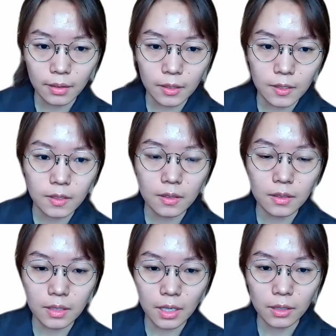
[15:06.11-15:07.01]
thesis is
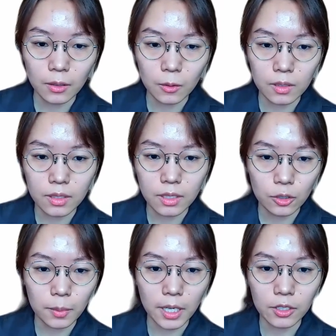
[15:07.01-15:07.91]
titled Stage
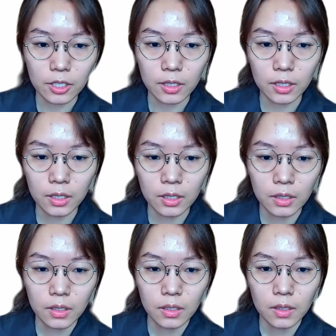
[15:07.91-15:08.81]
Magic.
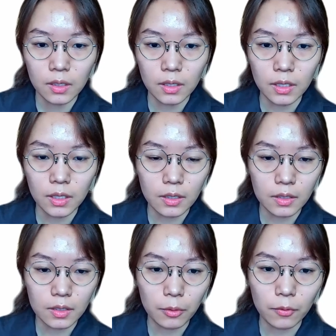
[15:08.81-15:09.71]
It is
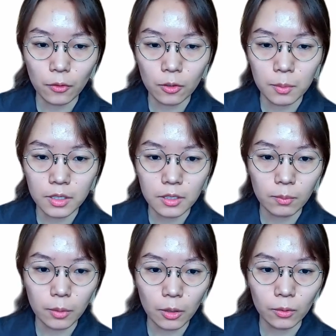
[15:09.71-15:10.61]
the performance of
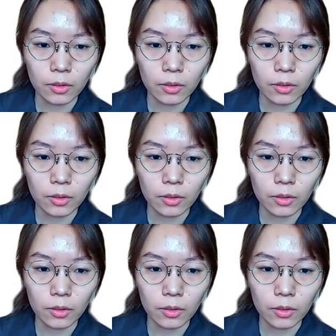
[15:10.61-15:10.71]
both